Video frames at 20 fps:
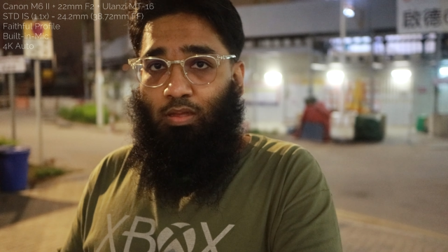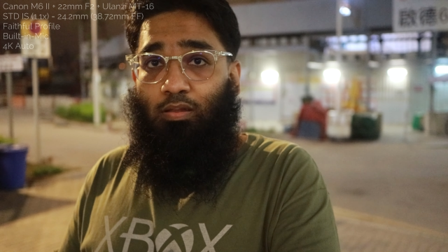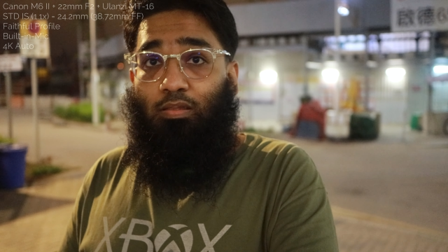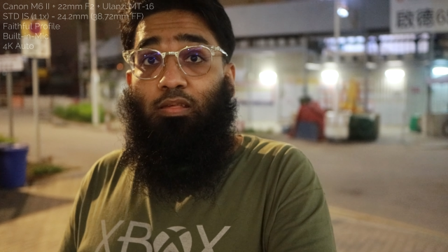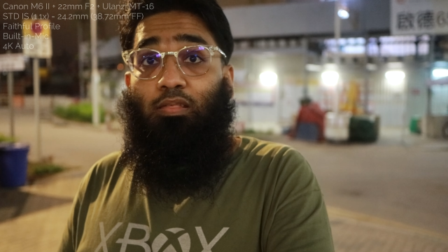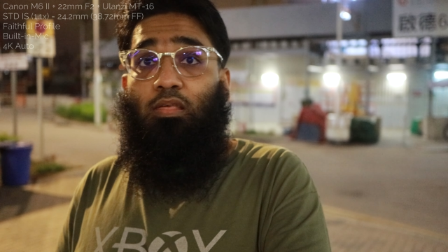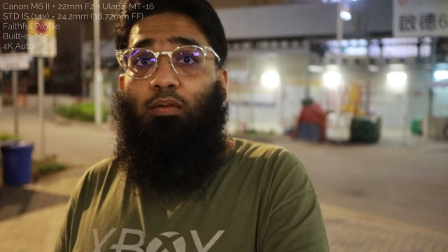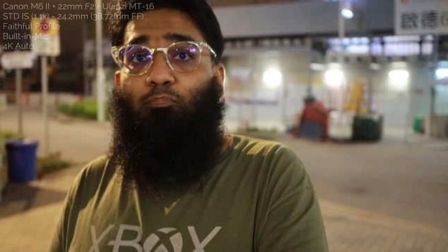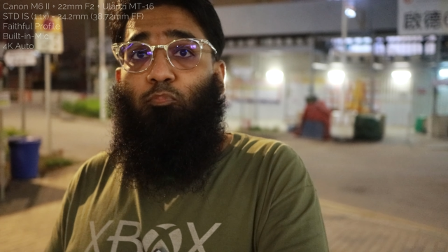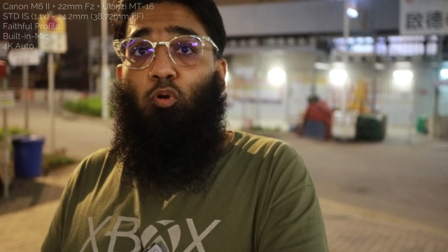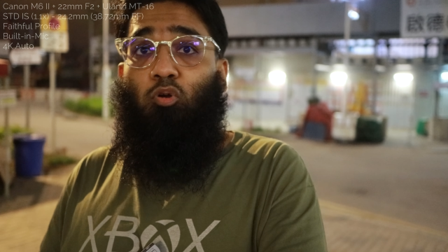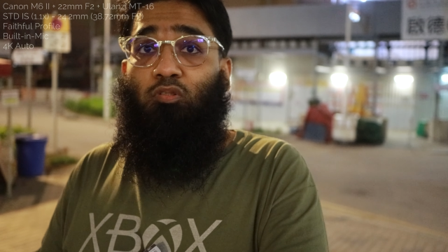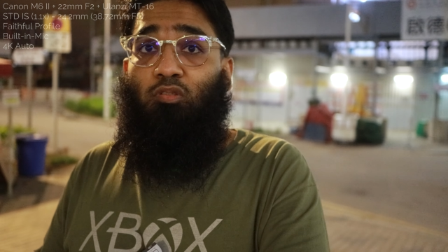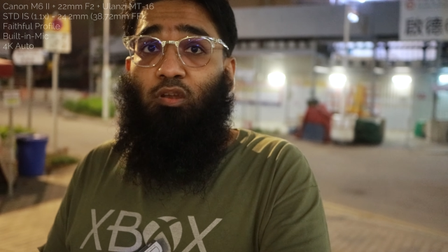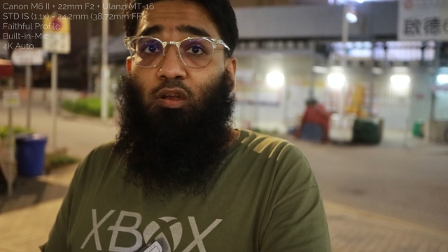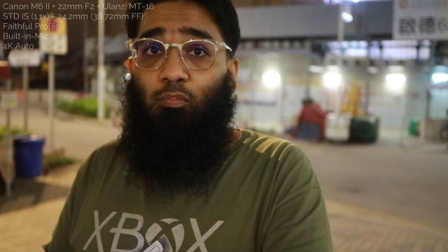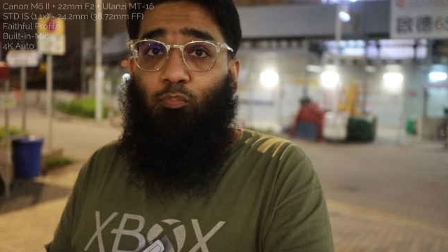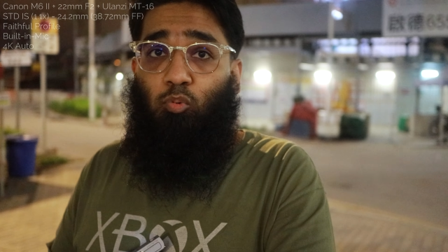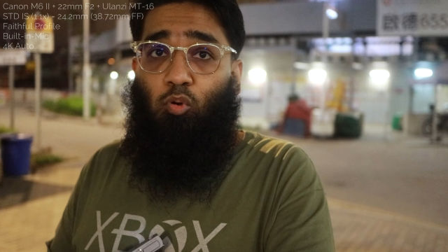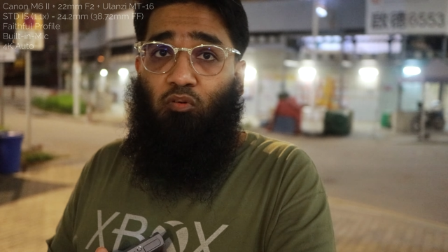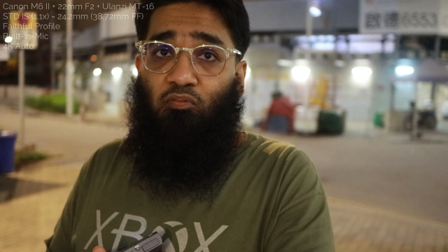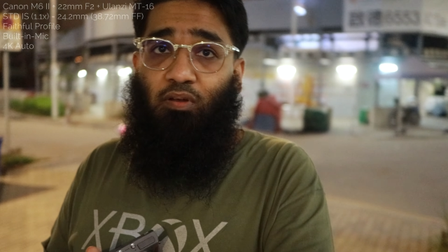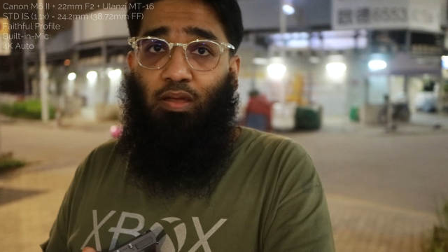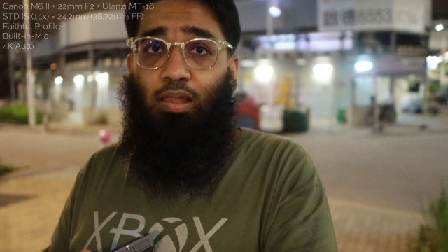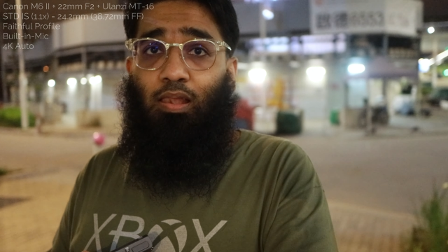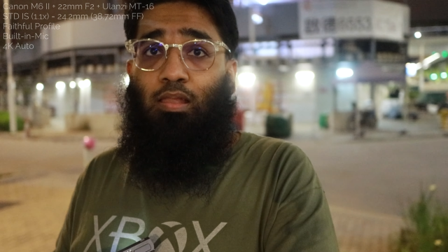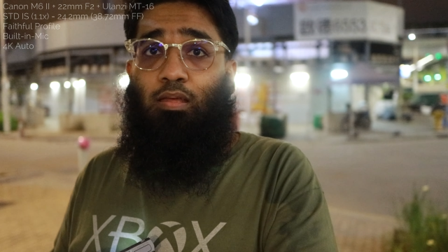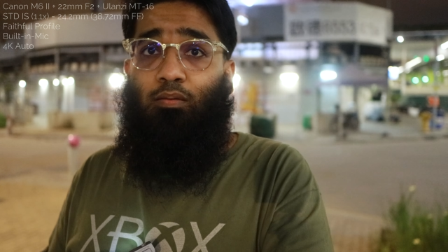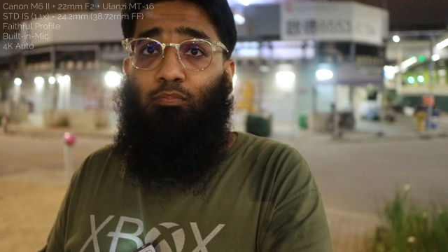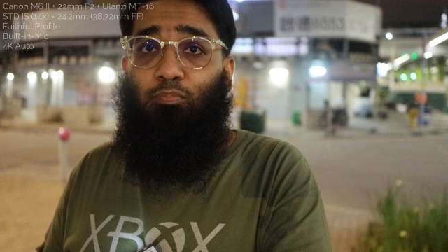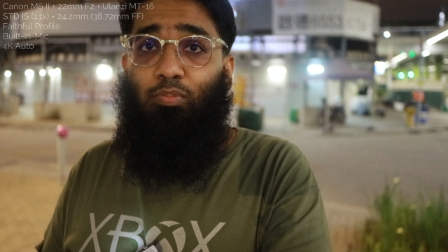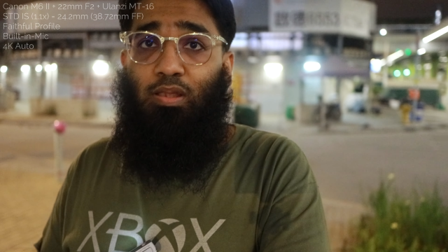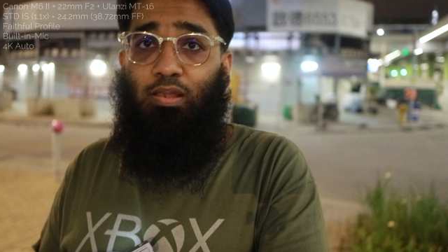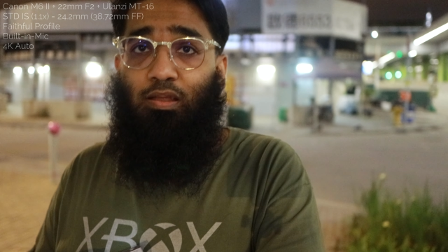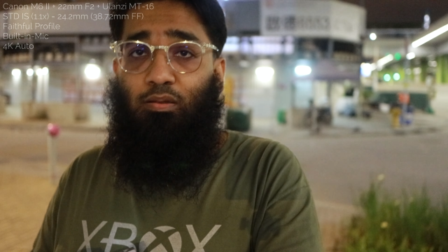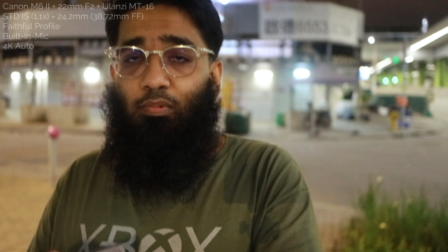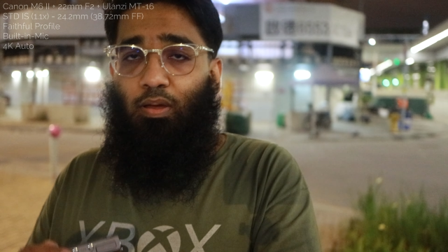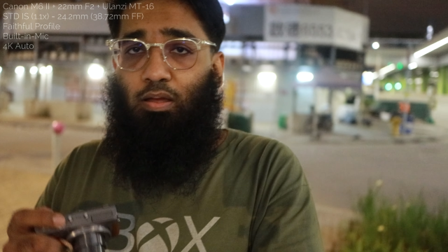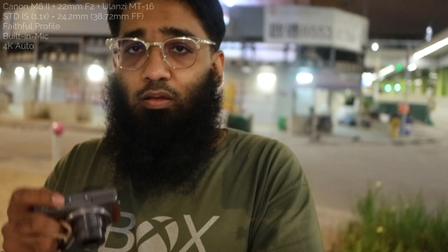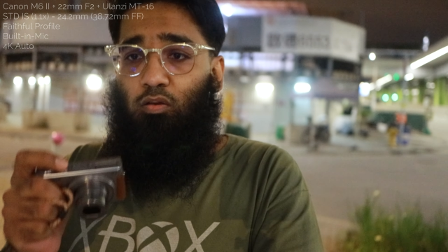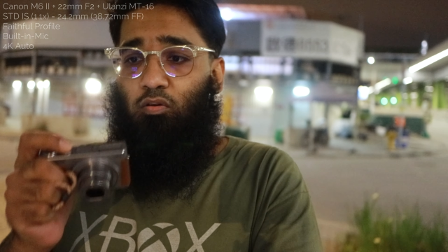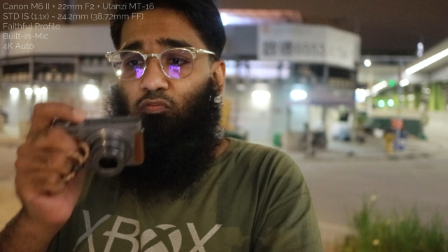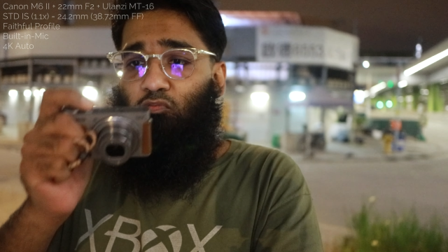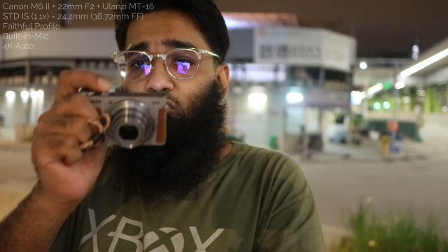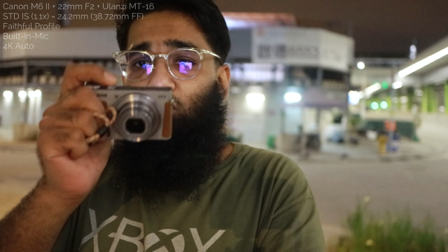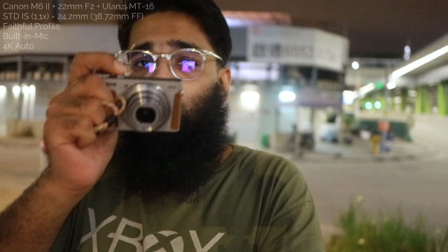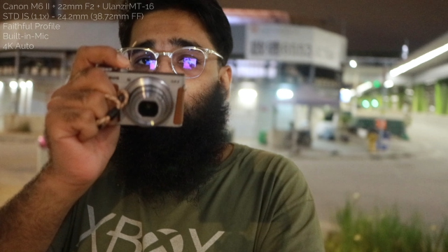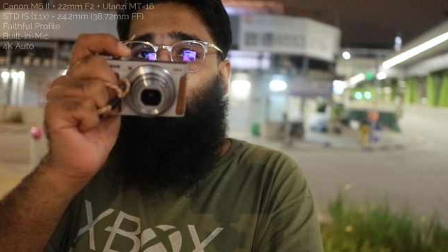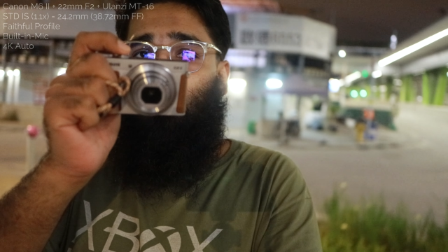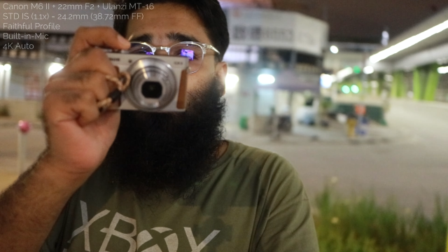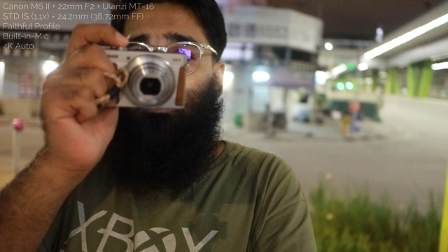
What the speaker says: this, a portrait profile built-in microphone.